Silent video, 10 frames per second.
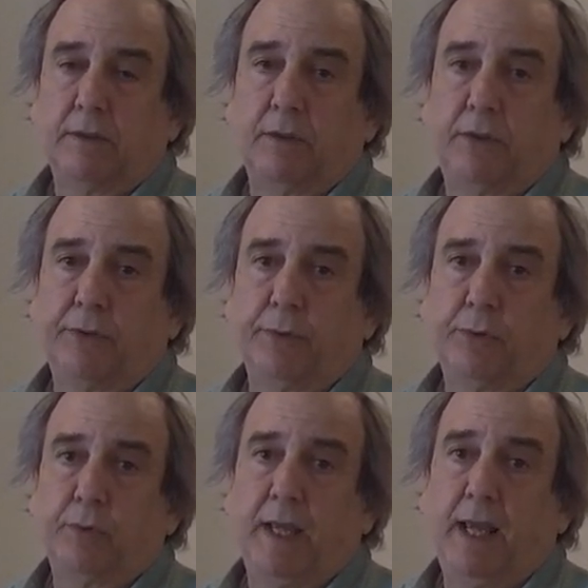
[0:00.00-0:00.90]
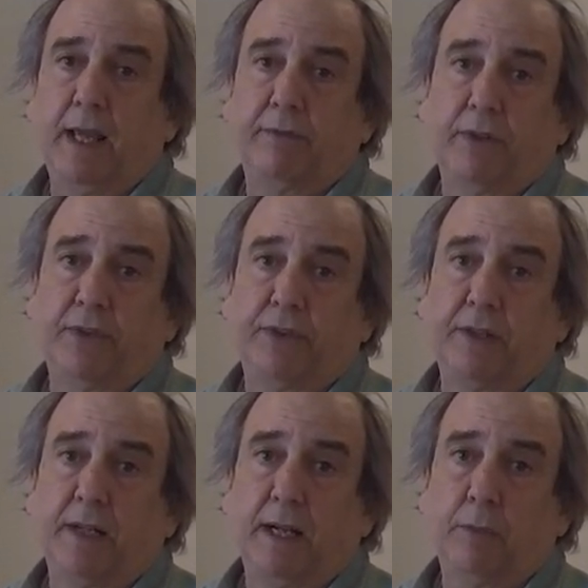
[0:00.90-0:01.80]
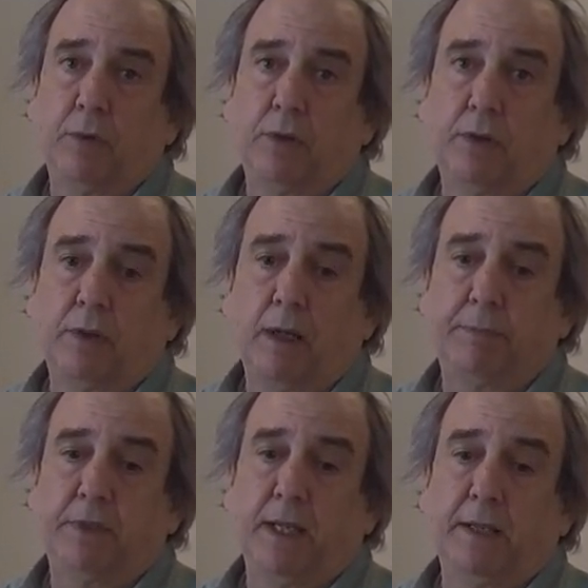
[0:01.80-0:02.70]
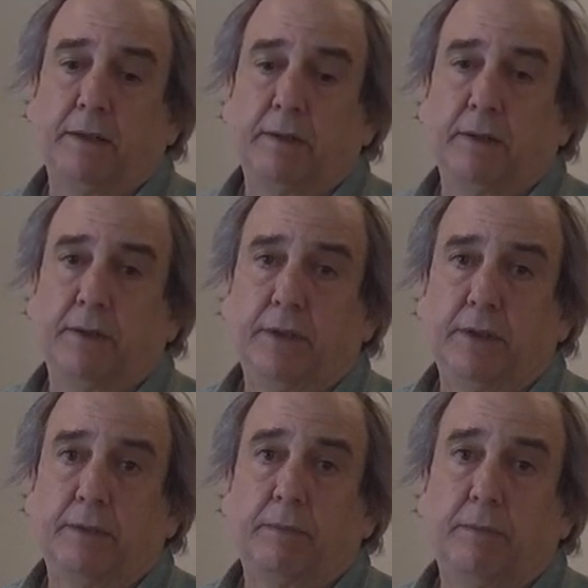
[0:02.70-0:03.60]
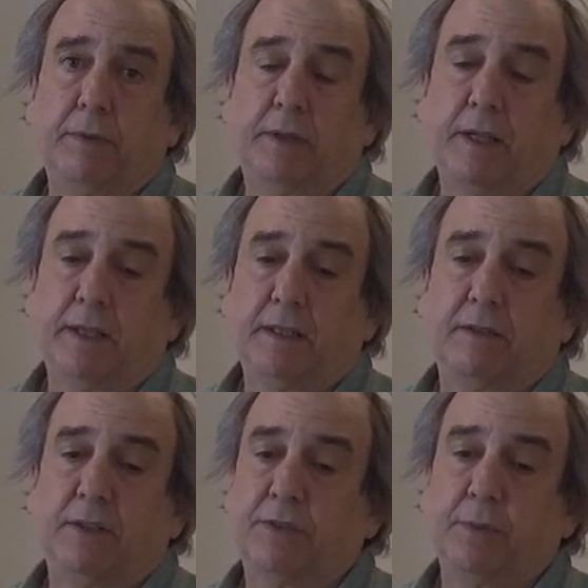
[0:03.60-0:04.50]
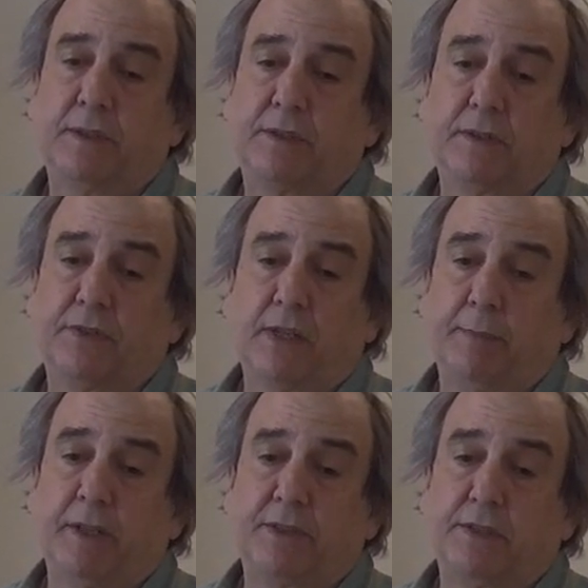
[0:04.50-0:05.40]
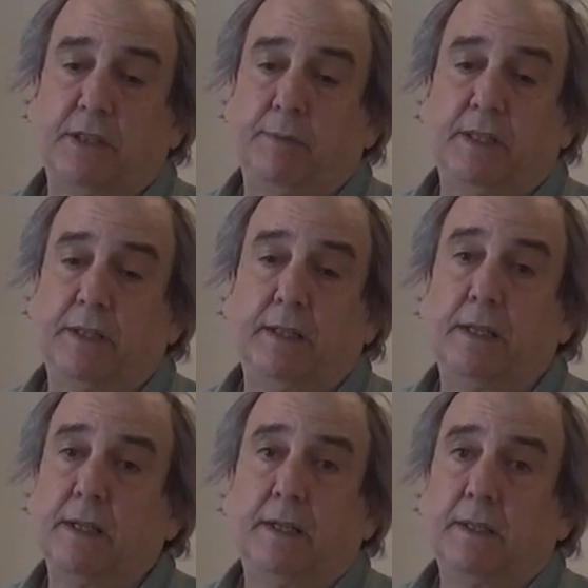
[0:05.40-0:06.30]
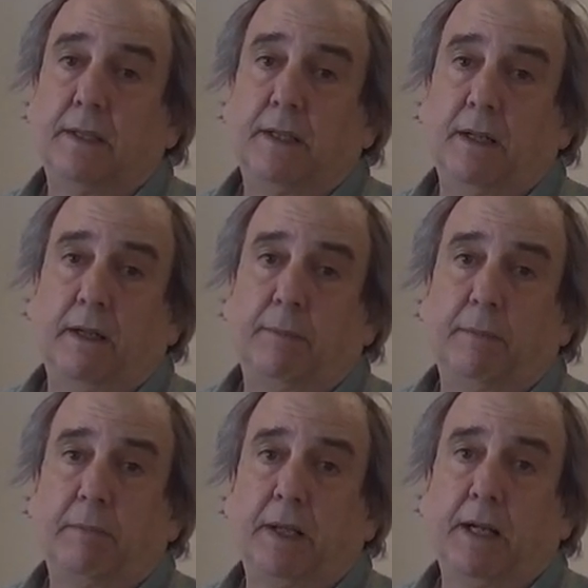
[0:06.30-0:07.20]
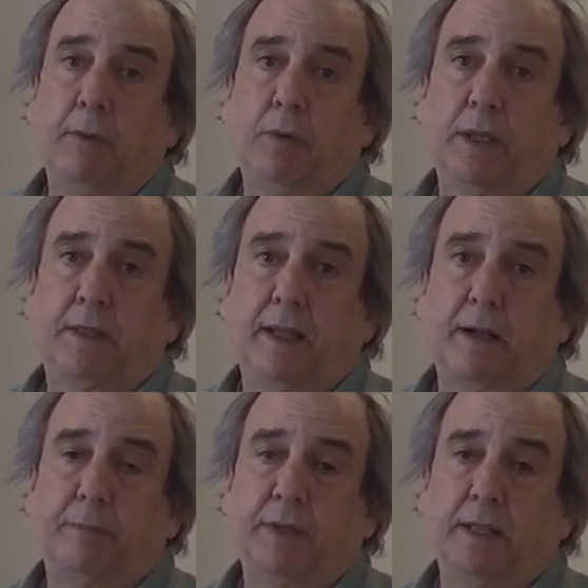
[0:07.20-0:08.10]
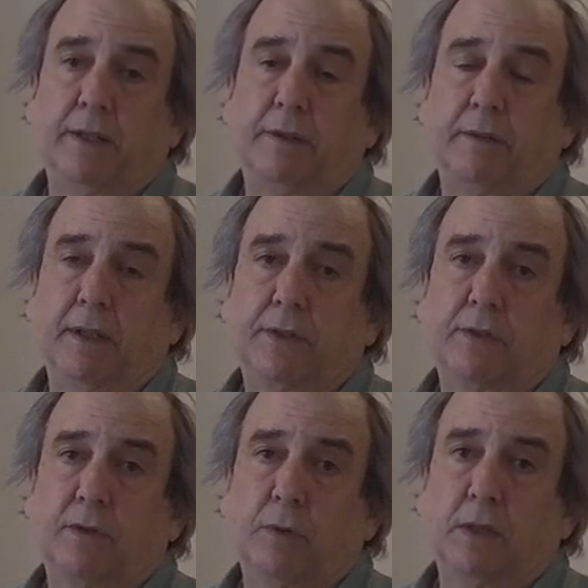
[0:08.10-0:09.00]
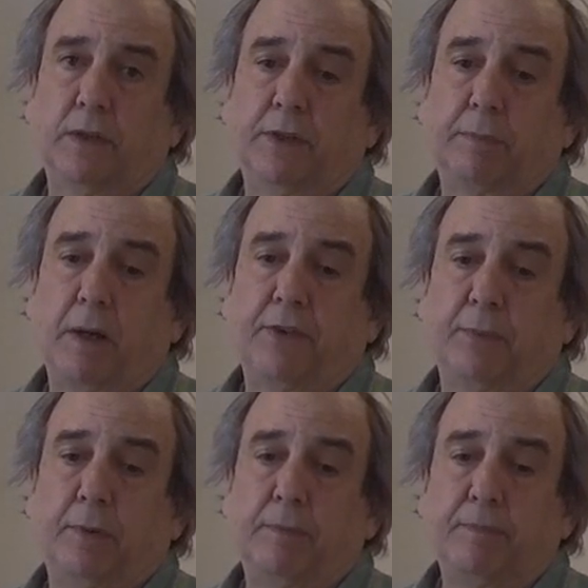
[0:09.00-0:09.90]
through Canvas, and I will update I think this week's assignment is a TBD, and I will get that updated as quickly as possible.